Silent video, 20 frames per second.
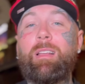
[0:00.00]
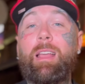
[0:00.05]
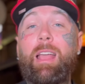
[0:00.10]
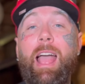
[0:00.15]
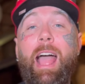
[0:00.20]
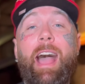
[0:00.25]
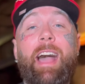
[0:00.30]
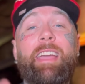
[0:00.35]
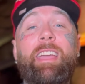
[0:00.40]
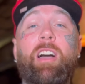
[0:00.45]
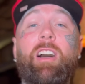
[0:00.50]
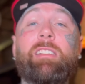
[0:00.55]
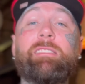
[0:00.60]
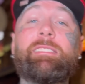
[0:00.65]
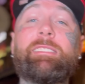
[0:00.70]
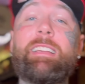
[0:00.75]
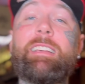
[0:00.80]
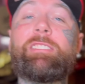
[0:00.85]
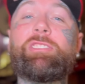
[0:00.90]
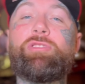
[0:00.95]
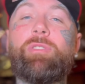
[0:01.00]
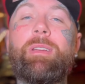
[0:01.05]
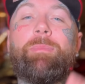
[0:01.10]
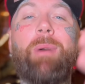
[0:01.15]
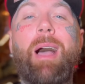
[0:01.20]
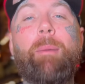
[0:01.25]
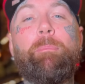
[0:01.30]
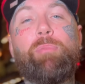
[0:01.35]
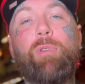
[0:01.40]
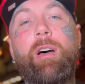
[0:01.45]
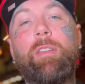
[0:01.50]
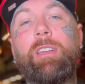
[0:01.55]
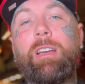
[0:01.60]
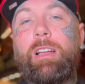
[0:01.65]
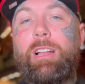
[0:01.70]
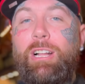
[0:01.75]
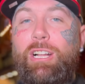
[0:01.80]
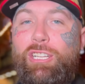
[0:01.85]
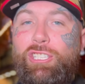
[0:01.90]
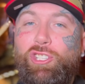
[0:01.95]
out here on 6th Street. Yes,
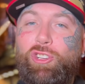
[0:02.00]
my brother